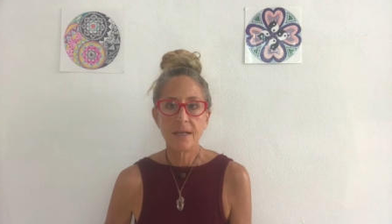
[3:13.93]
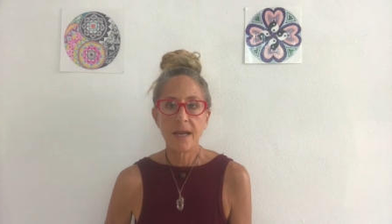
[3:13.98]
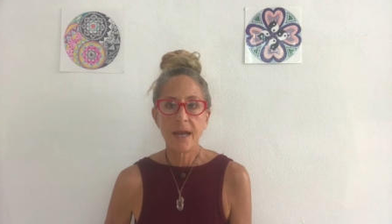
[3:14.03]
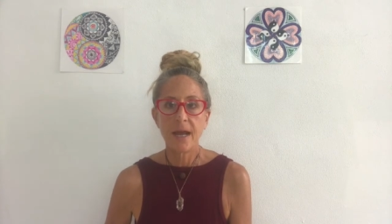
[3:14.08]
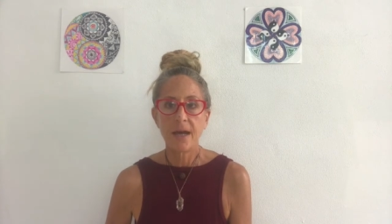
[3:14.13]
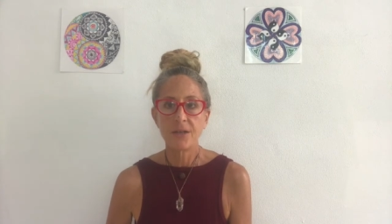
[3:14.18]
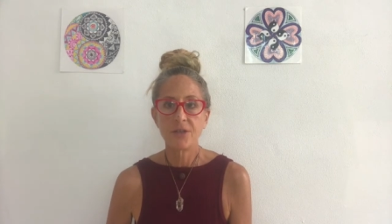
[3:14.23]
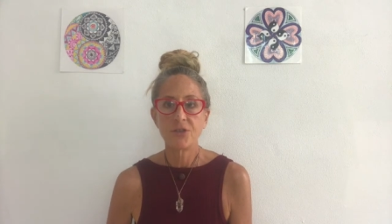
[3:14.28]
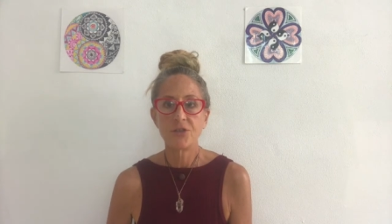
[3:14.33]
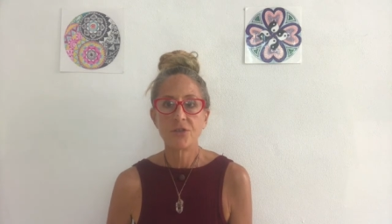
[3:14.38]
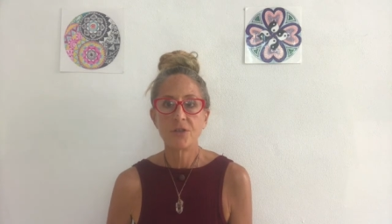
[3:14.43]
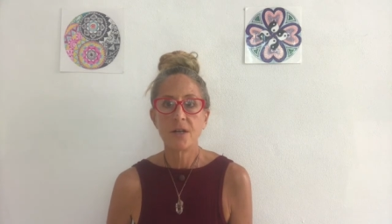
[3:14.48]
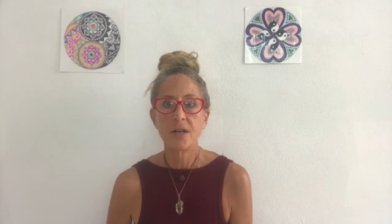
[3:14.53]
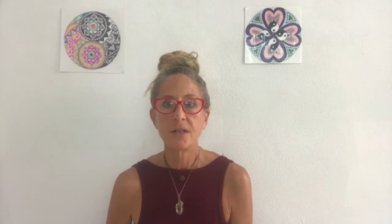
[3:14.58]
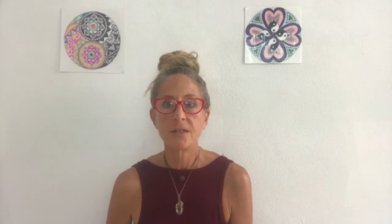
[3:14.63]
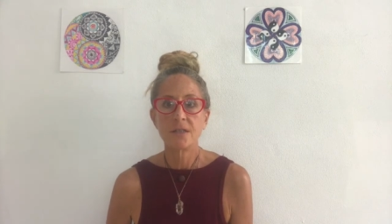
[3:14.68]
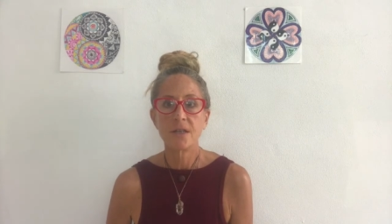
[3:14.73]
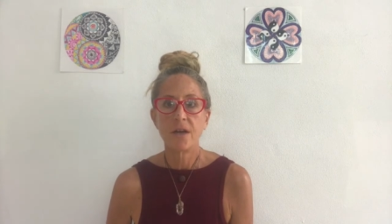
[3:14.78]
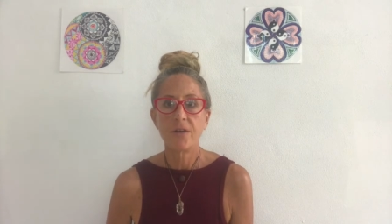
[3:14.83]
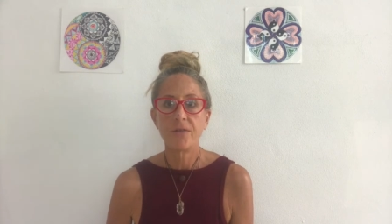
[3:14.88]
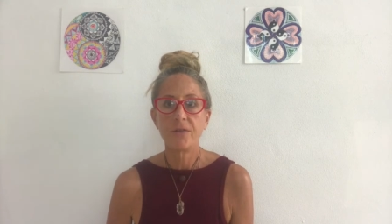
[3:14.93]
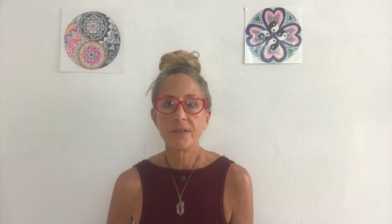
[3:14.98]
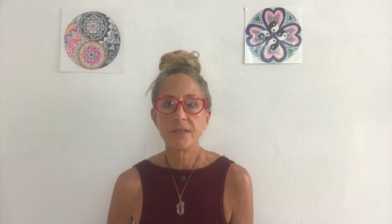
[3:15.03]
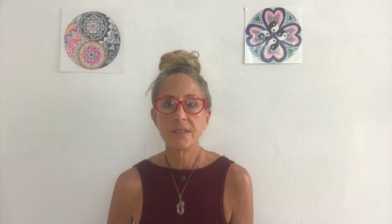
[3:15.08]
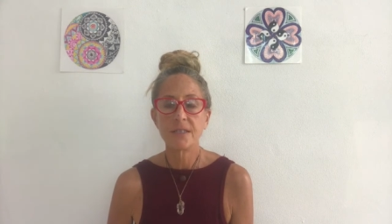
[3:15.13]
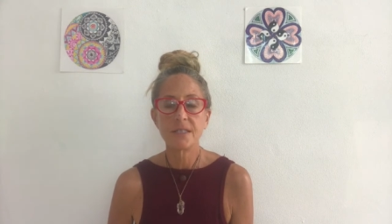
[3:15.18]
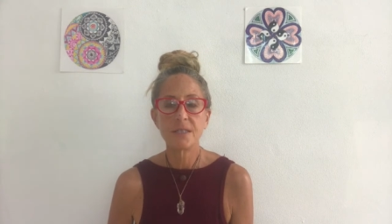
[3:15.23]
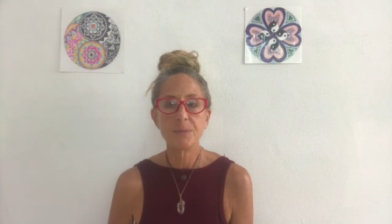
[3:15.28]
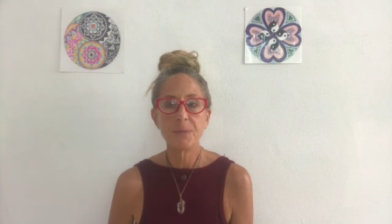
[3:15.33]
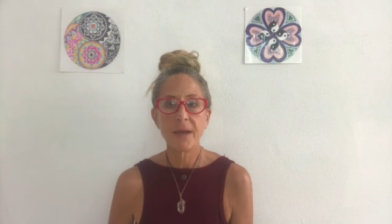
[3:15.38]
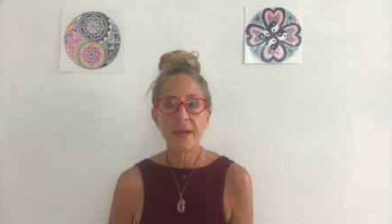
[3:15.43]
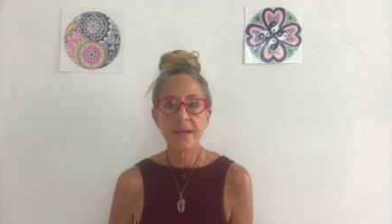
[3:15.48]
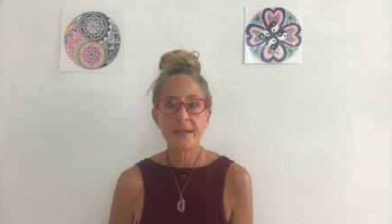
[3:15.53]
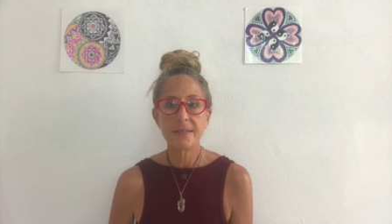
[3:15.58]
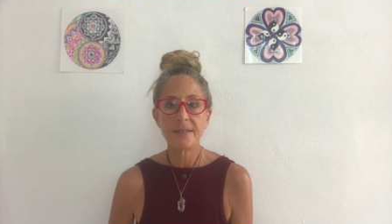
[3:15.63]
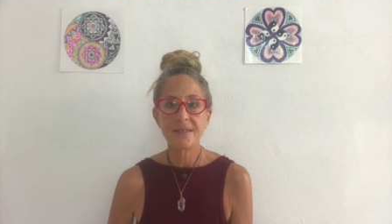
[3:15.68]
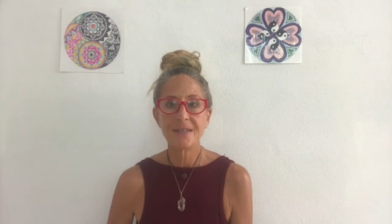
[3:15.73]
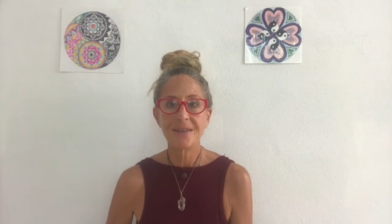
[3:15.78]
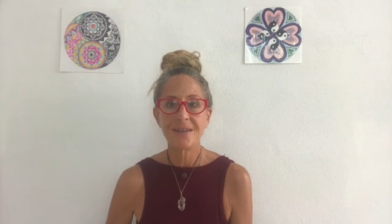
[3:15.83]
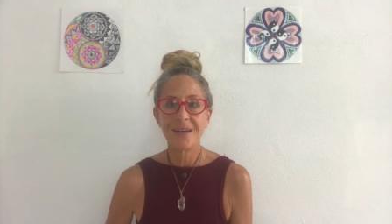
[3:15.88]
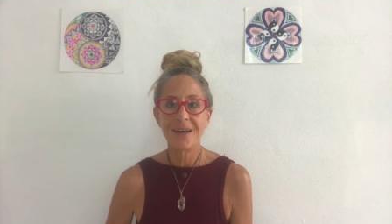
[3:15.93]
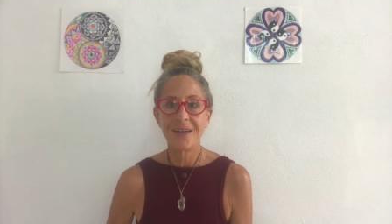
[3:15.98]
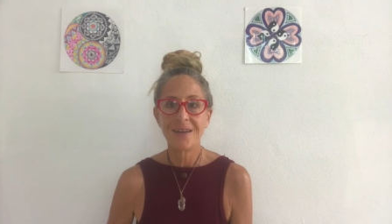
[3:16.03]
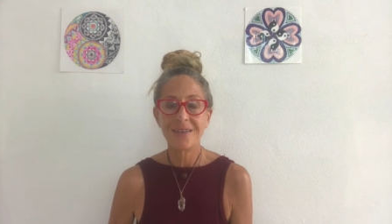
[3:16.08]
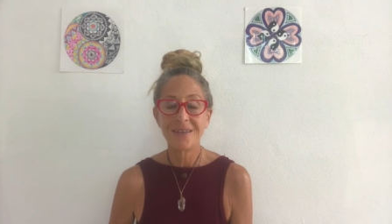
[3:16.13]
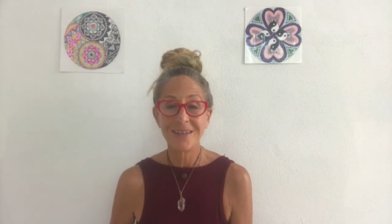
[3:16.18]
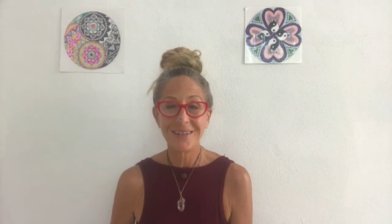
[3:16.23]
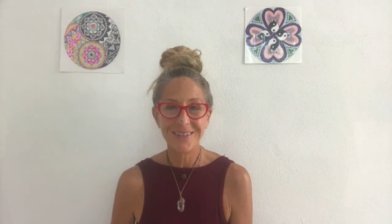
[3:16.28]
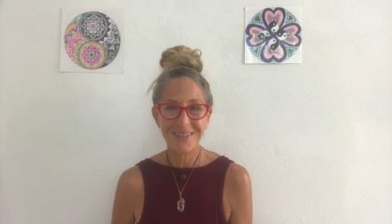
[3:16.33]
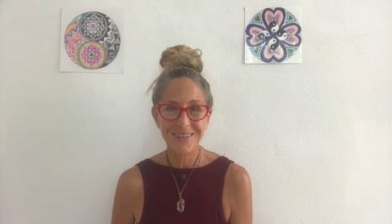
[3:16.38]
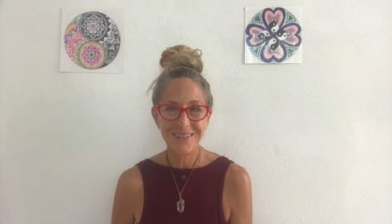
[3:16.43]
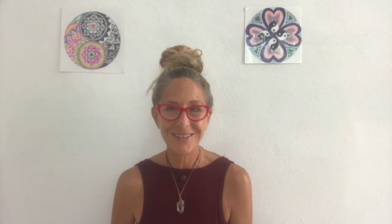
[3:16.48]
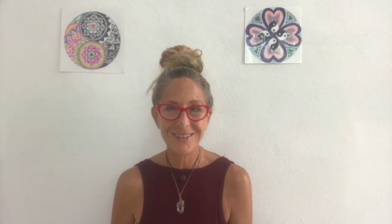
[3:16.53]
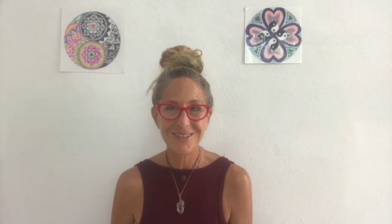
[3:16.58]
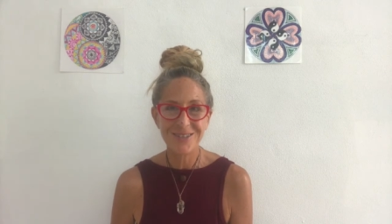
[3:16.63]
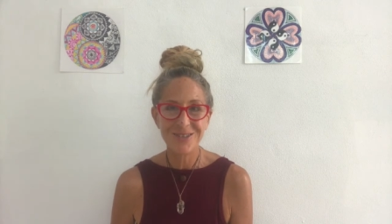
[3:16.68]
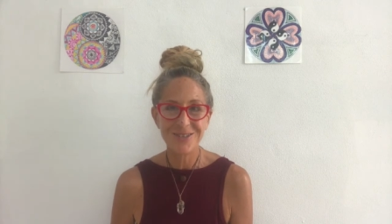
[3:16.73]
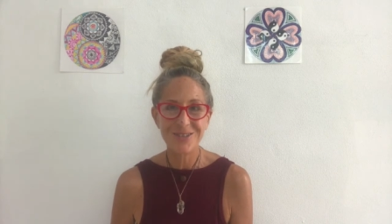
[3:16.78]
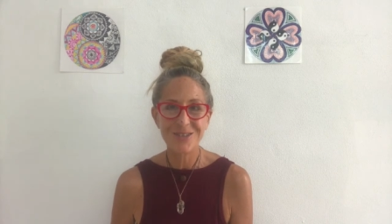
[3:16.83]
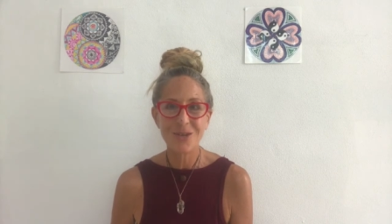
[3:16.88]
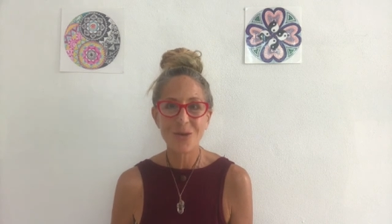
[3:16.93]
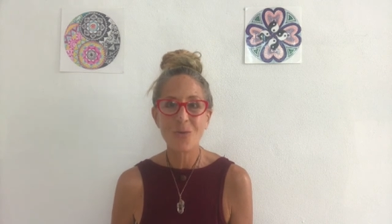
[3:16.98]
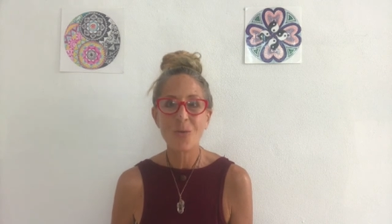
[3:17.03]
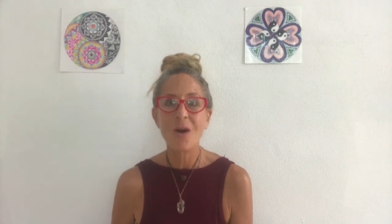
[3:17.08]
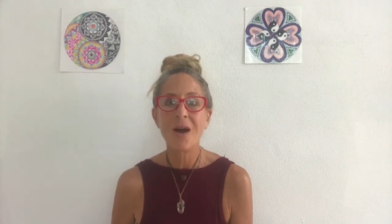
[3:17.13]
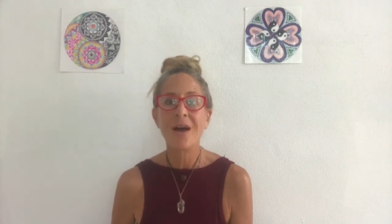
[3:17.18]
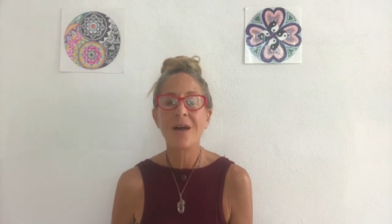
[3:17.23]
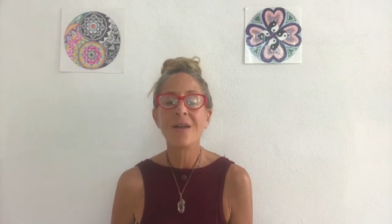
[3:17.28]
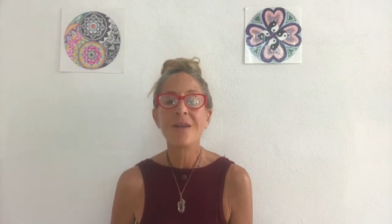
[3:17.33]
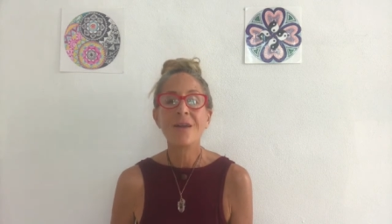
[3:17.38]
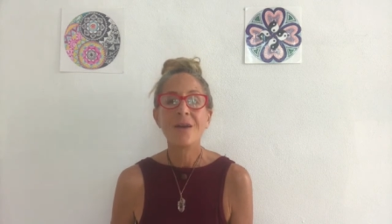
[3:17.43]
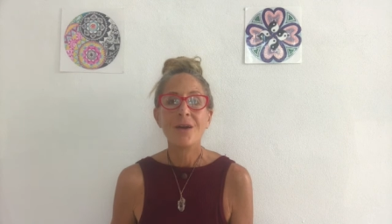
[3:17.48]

astronauts off into space that they didn't do so well